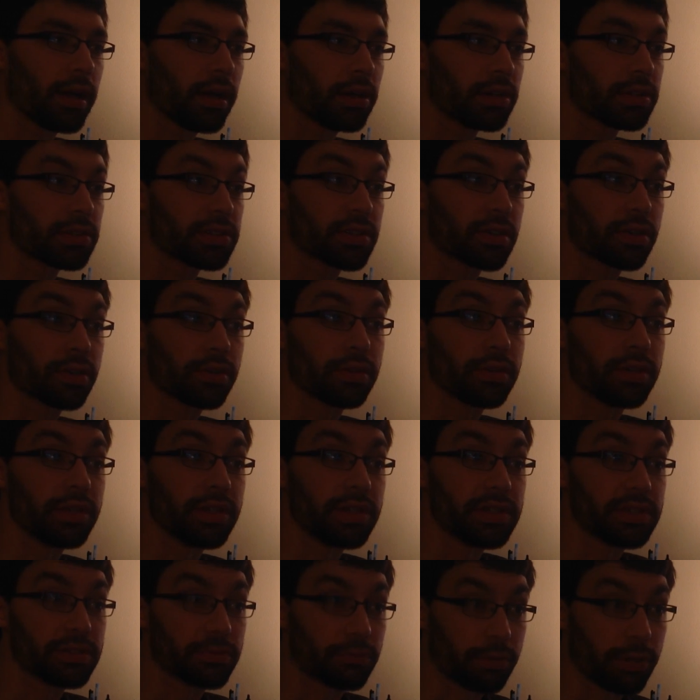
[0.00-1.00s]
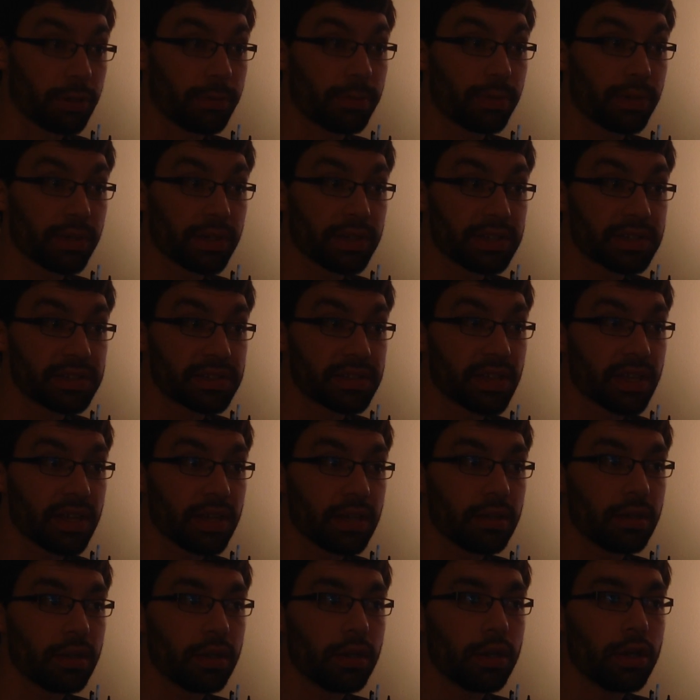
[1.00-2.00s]
Let's turn his replay
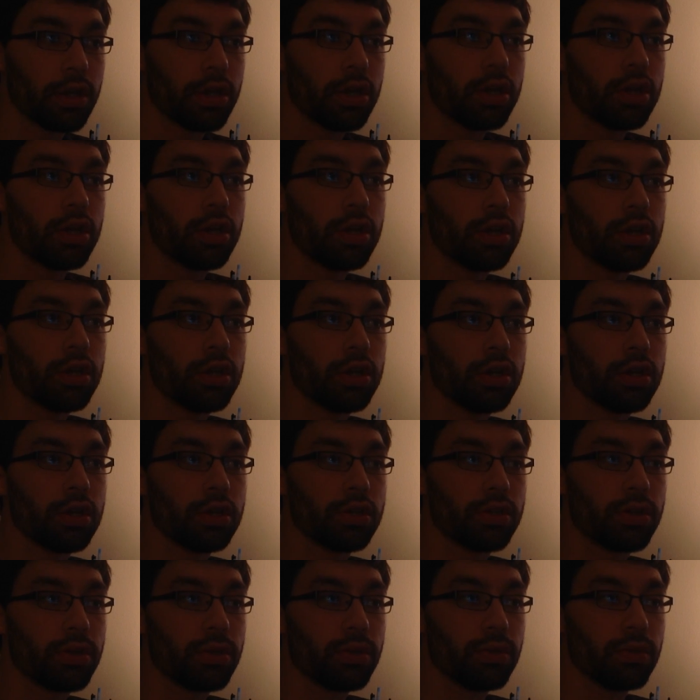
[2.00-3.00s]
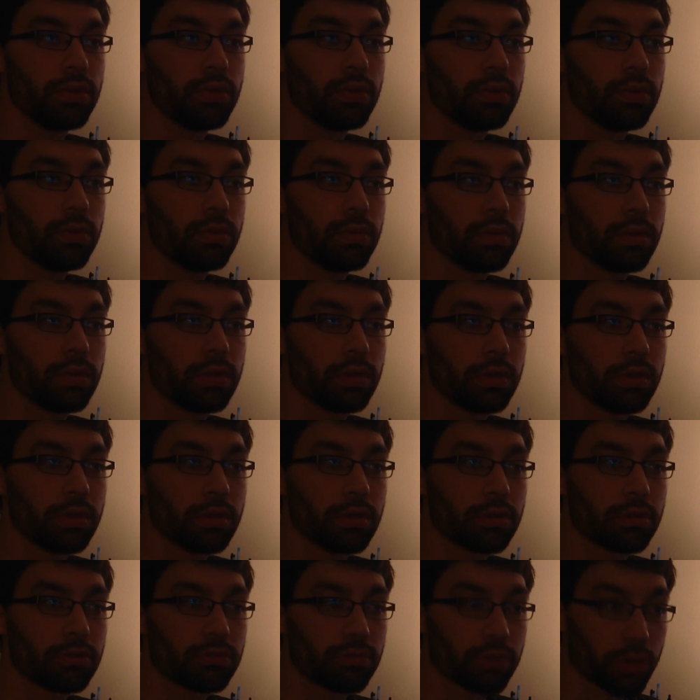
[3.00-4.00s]
state to
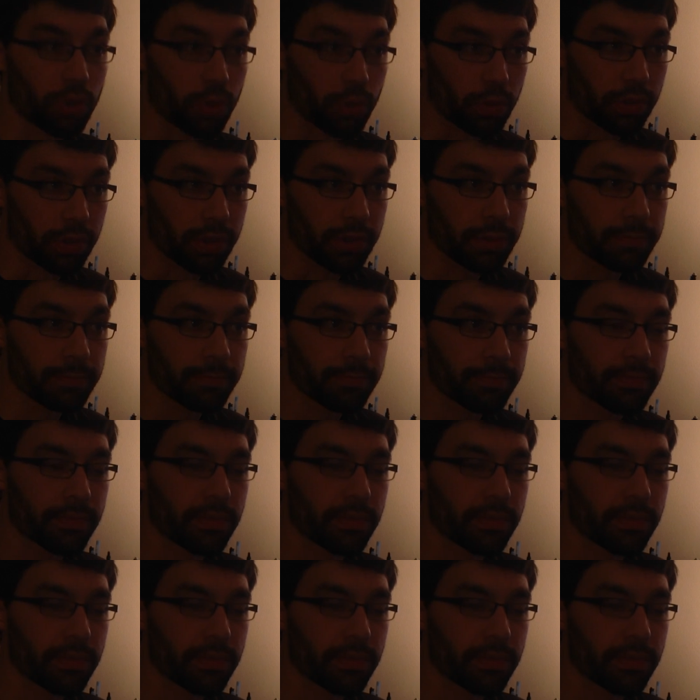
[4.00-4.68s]
recording.